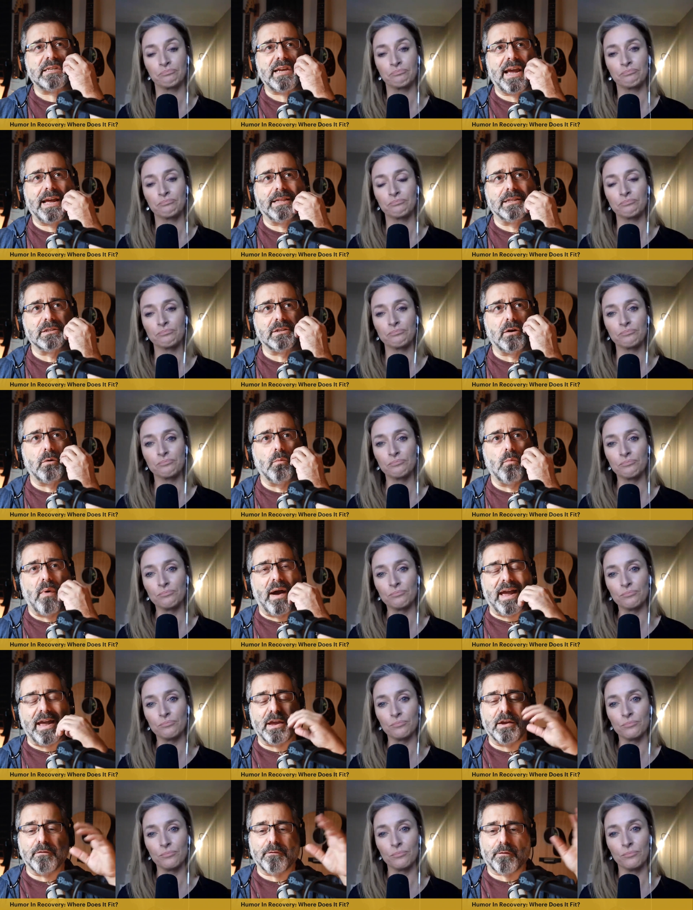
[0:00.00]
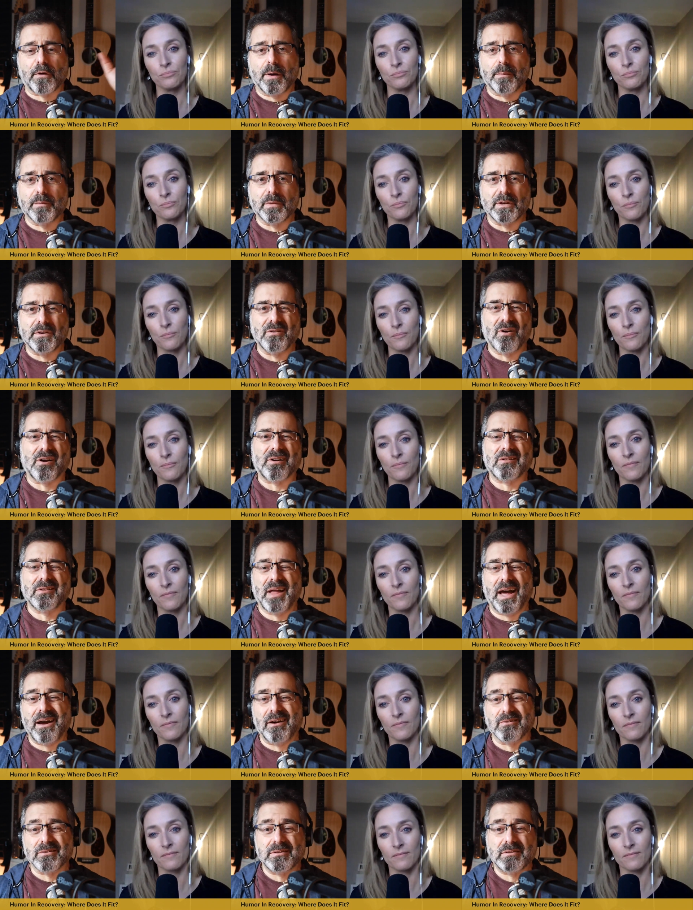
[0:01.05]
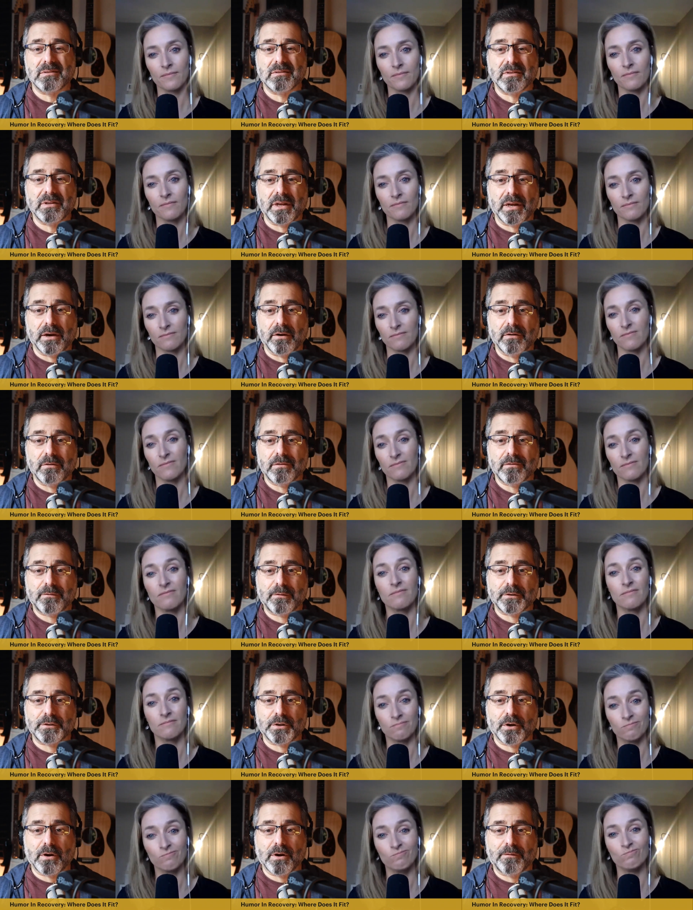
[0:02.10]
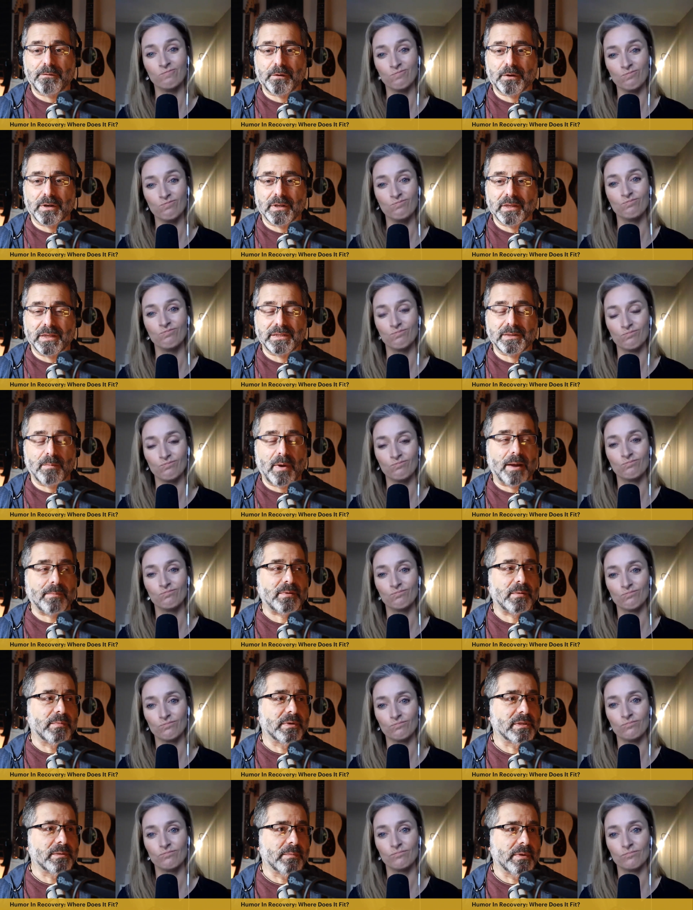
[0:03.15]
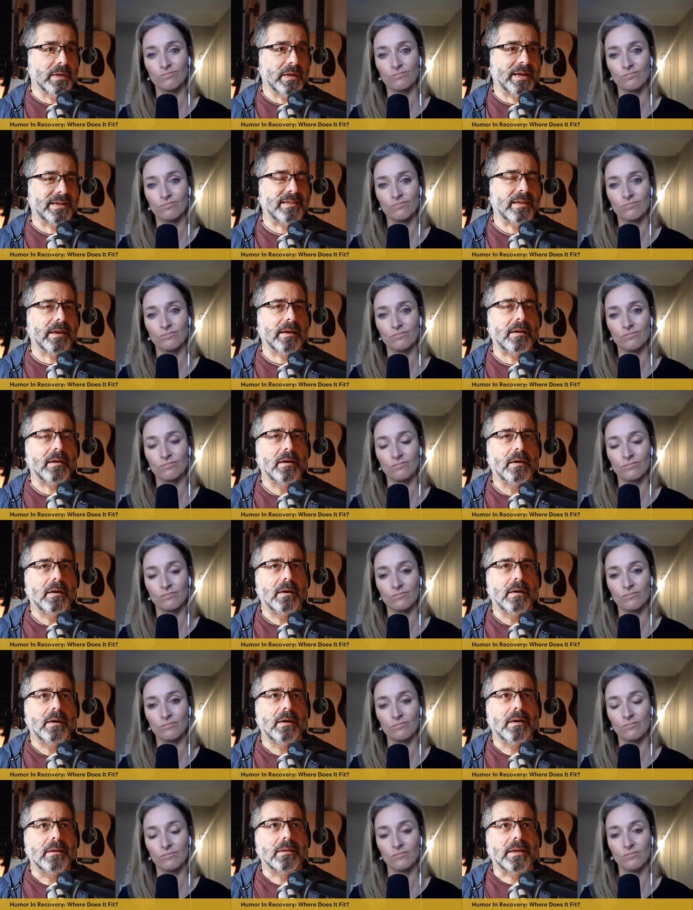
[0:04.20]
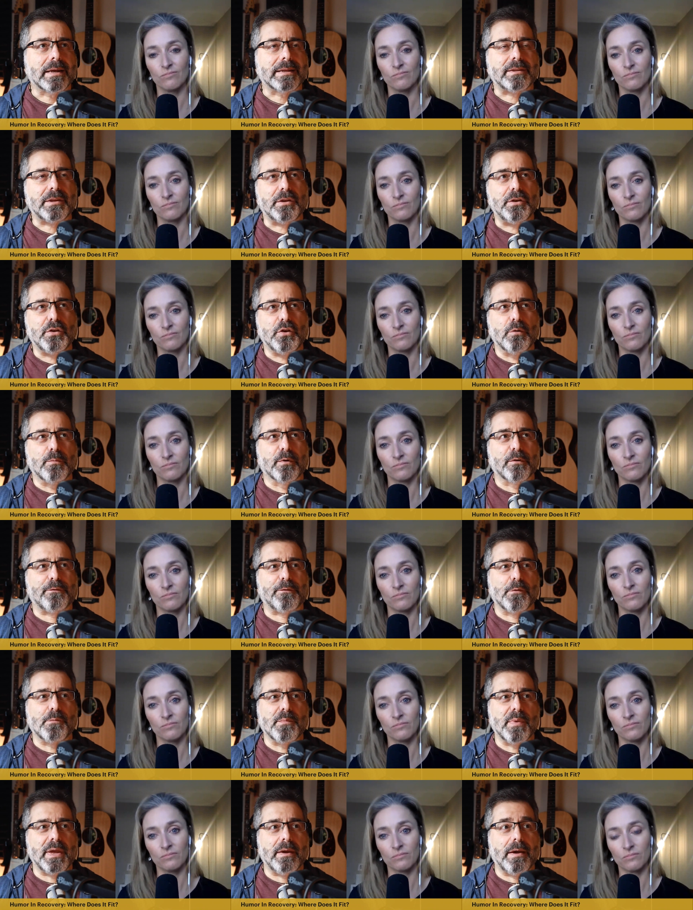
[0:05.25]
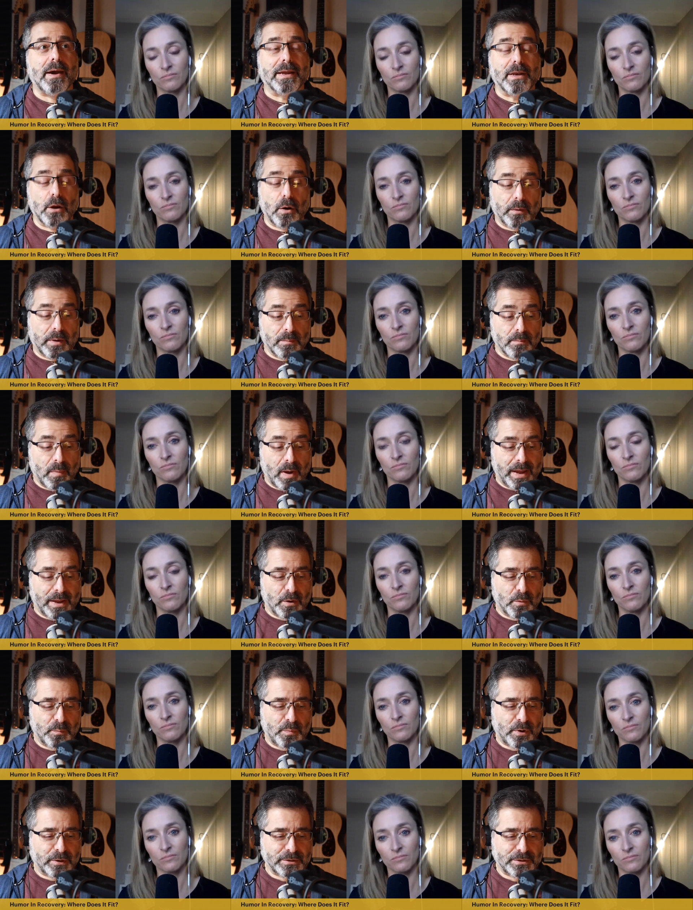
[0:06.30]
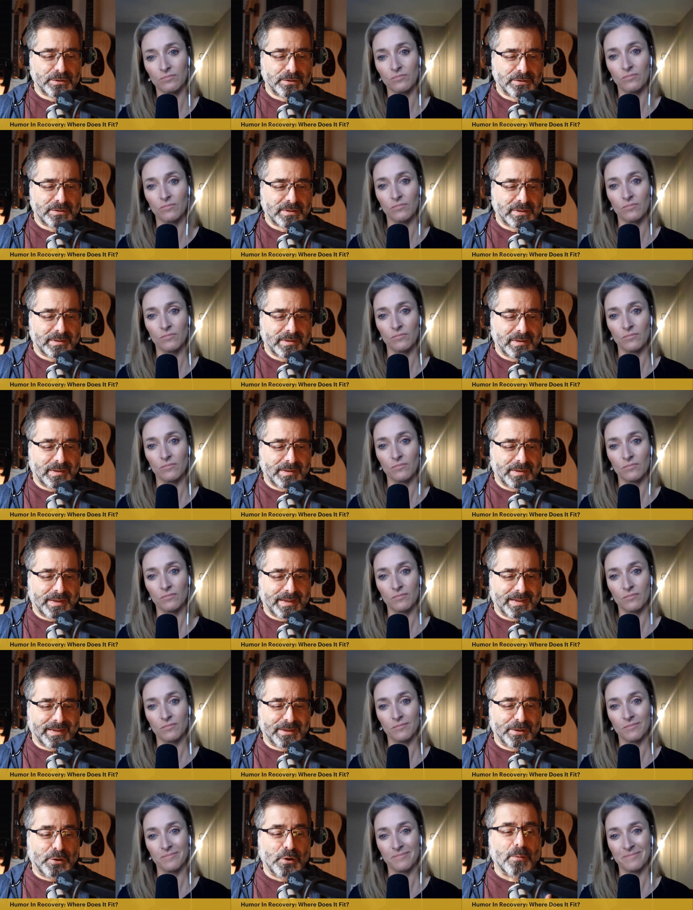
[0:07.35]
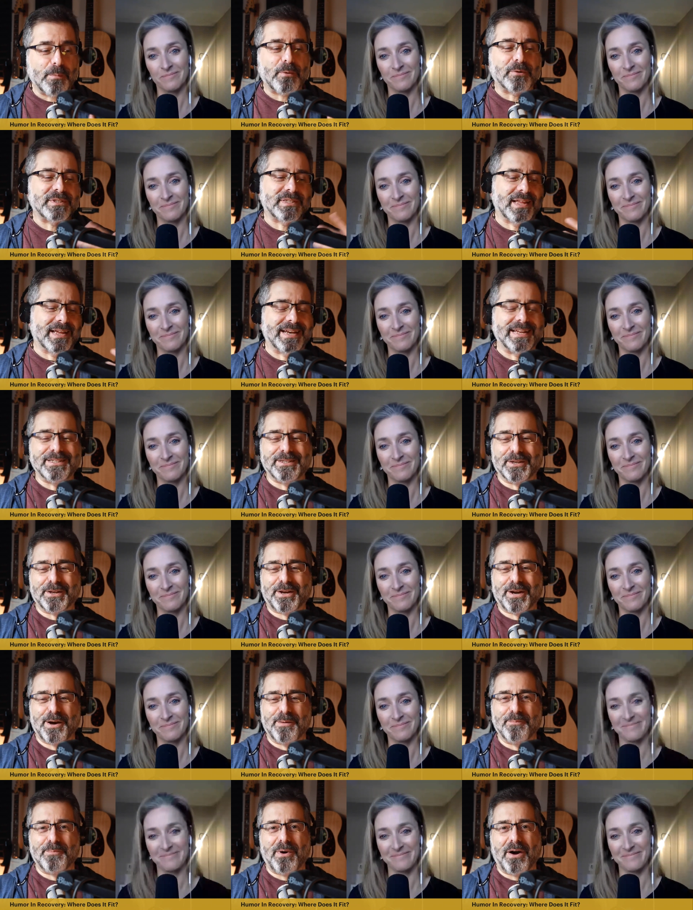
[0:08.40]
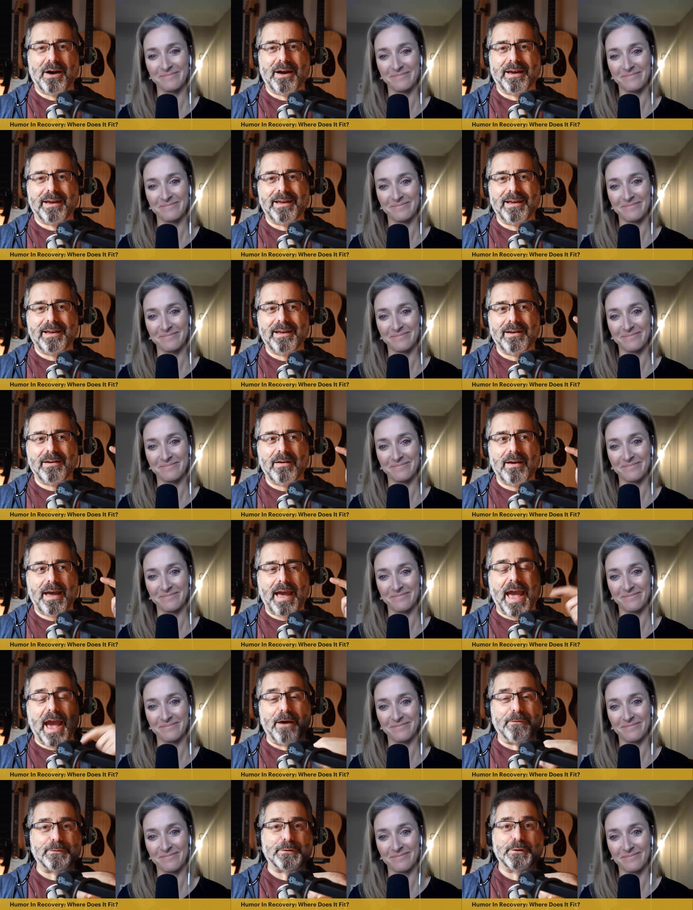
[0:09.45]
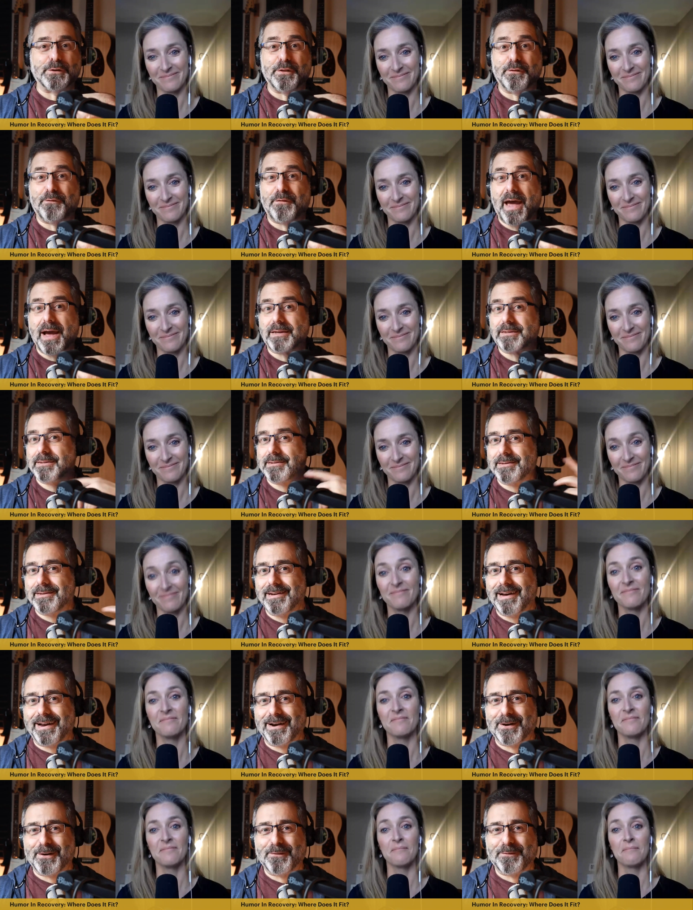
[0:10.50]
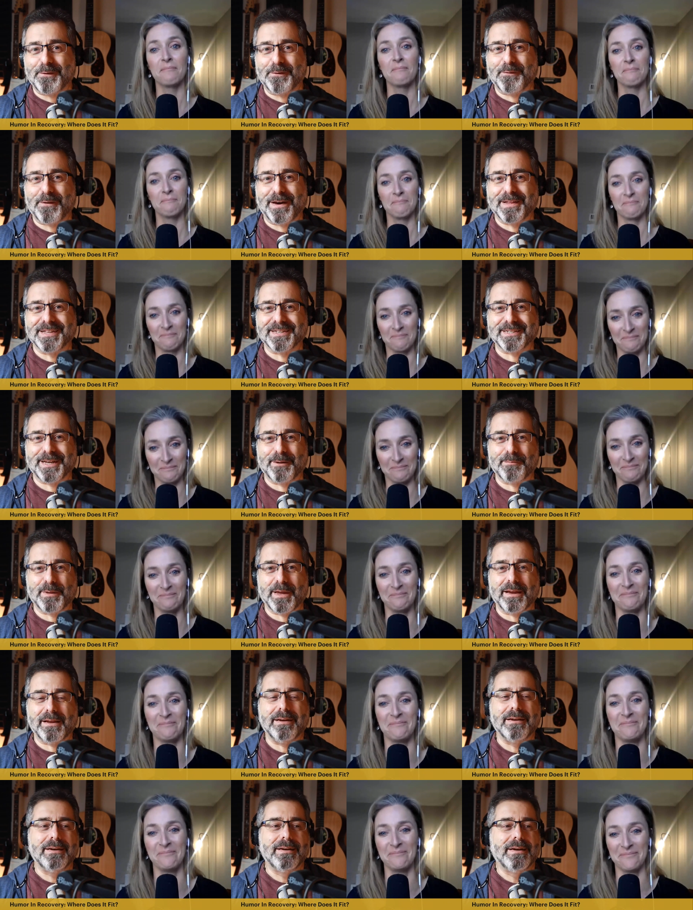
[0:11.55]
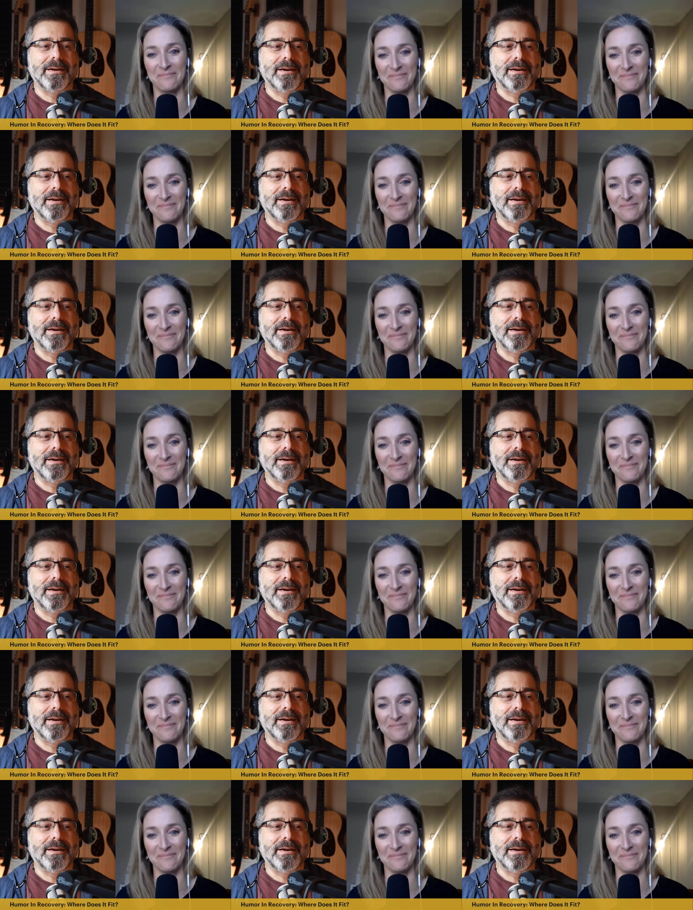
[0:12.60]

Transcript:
Speaker 1: tends away from the dark clouds, you know, for sure. Mm -hmm. If you're going to let some optimism in, I think like the humor for me, I know in my own personal humor is a lot easy to come by after the fact. I don't know if you found the same thing.